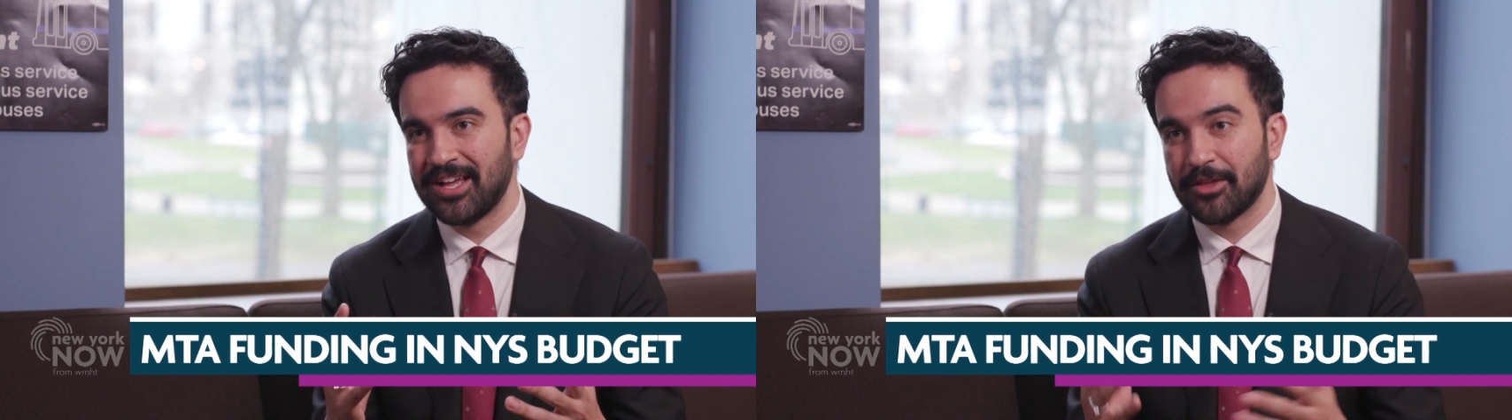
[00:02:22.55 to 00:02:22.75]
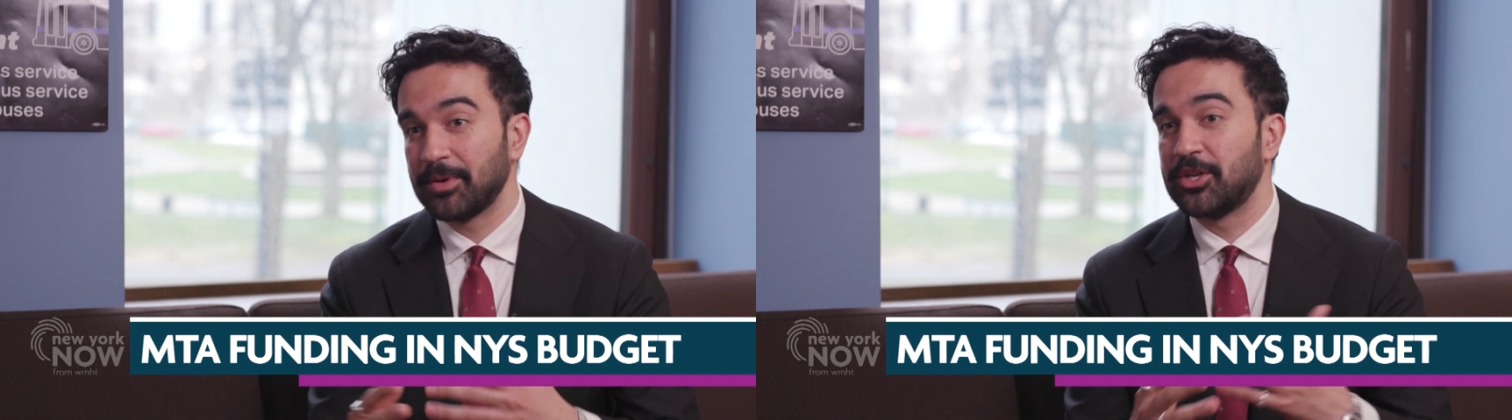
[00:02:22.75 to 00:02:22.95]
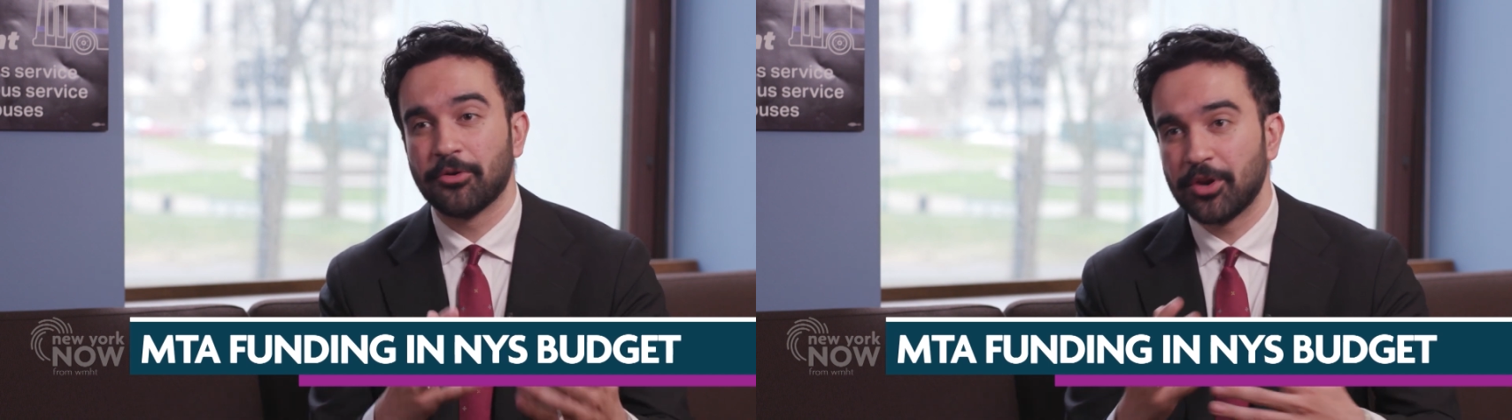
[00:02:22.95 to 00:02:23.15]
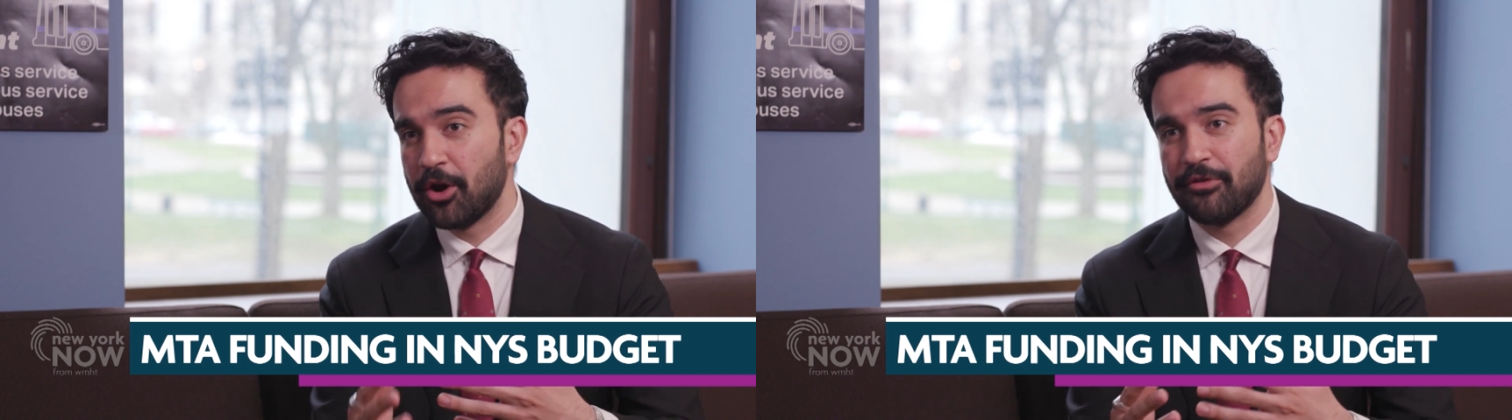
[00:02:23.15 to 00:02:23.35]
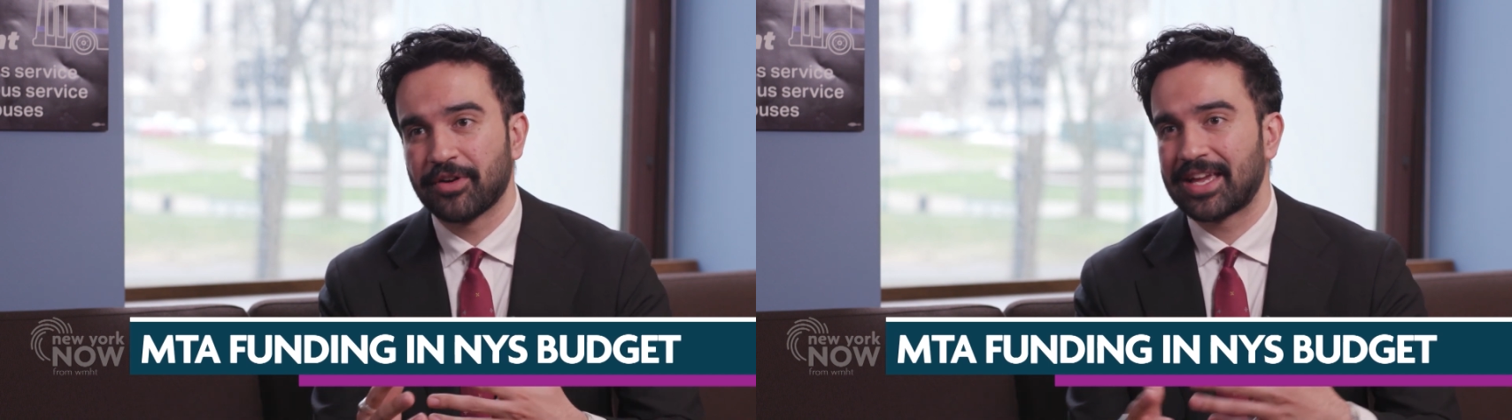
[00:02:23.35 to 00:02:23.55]
that we don't
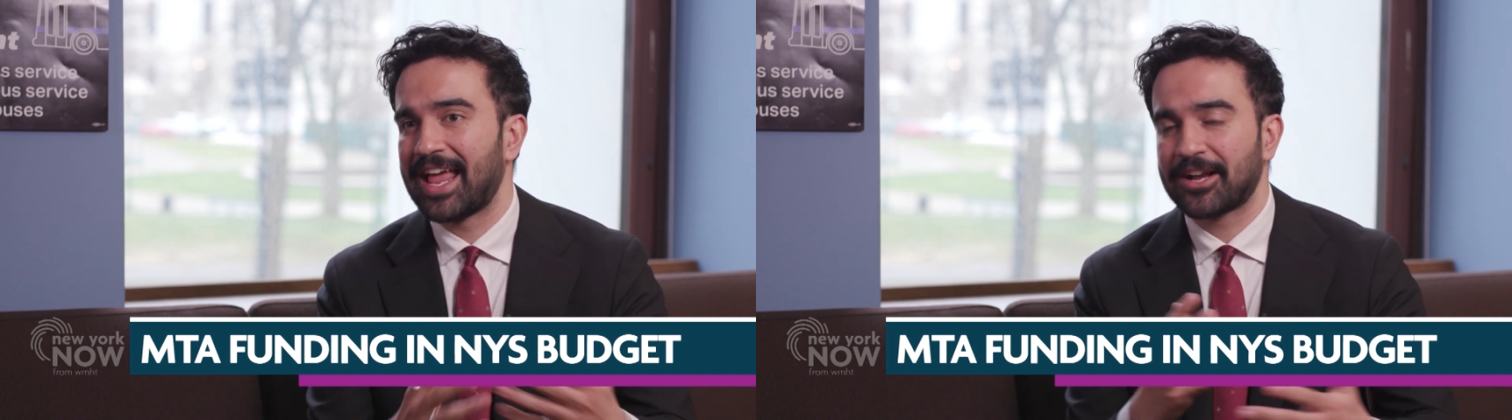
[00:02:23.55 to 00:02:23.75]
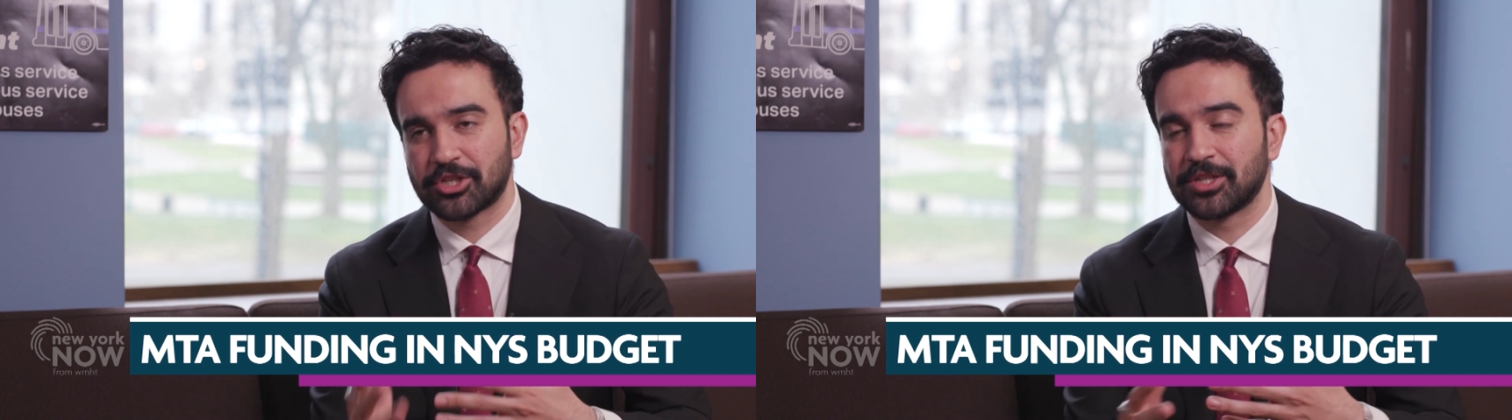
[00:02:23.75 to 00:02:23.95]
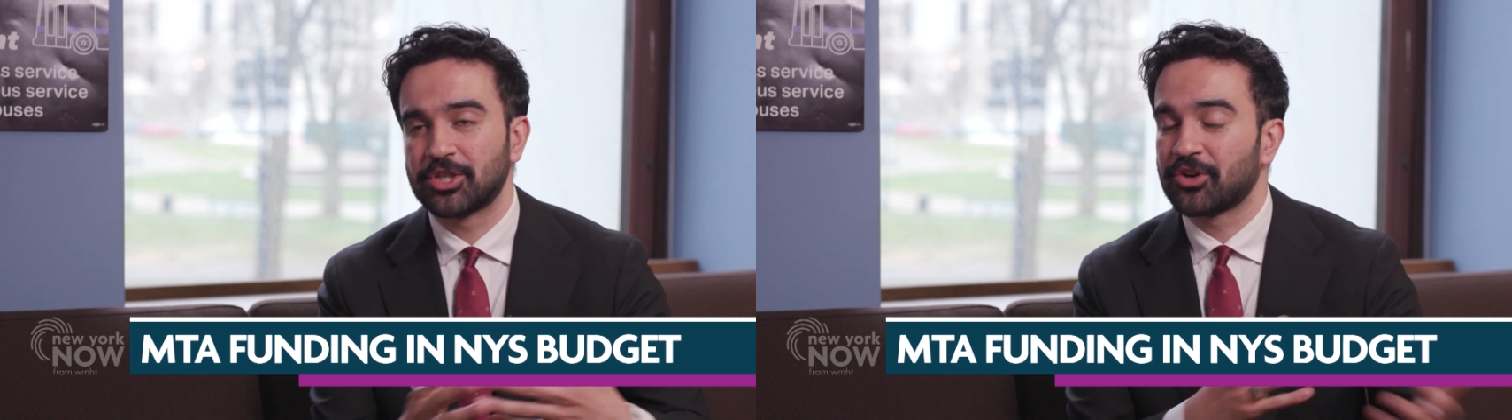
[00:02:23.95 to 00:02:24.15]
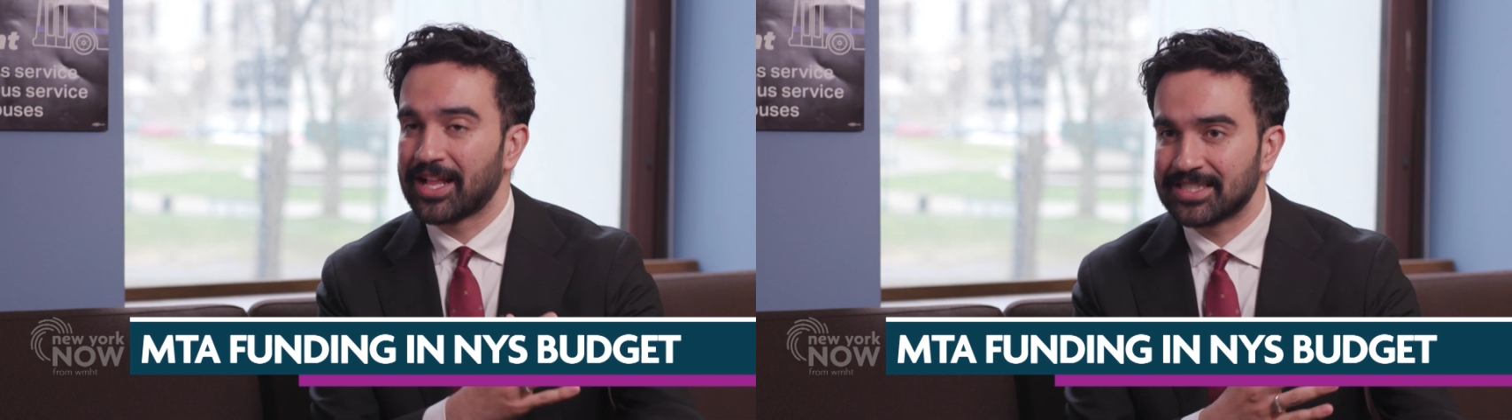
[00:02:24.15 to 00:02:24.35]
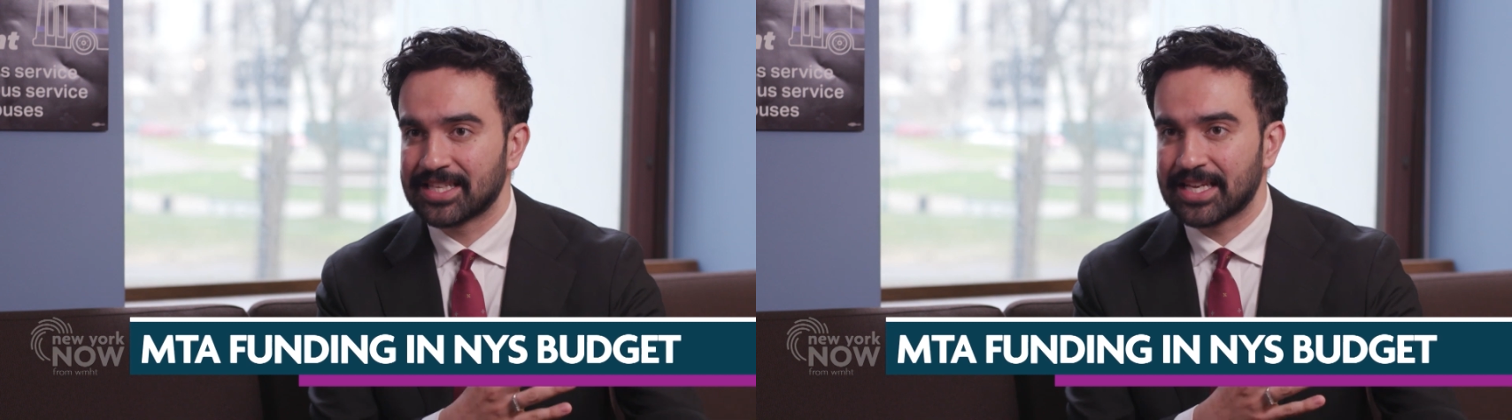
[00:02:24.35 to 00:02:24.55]
know if it can actually
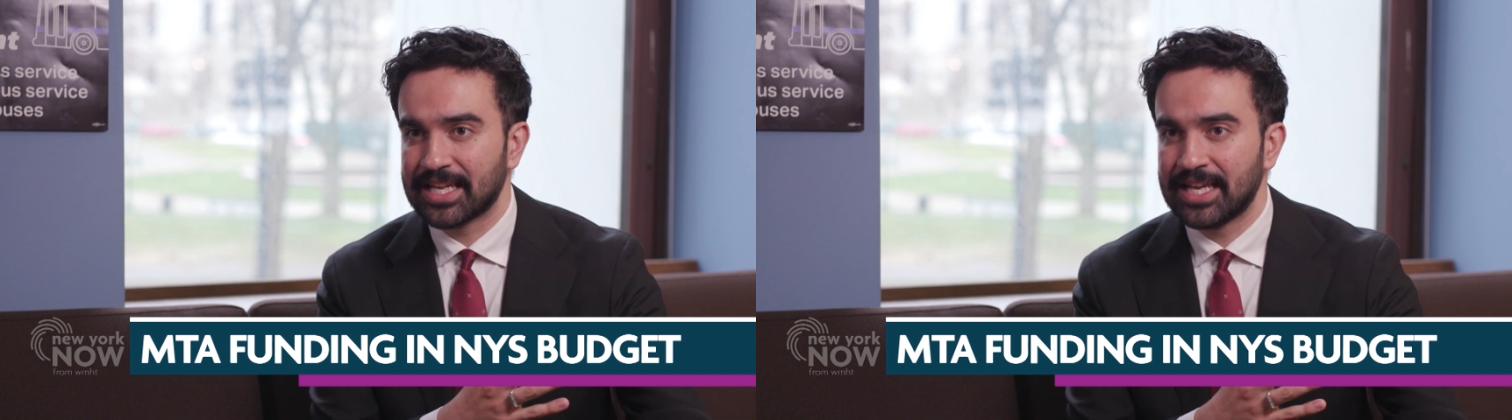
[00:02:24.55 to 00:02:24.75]
translate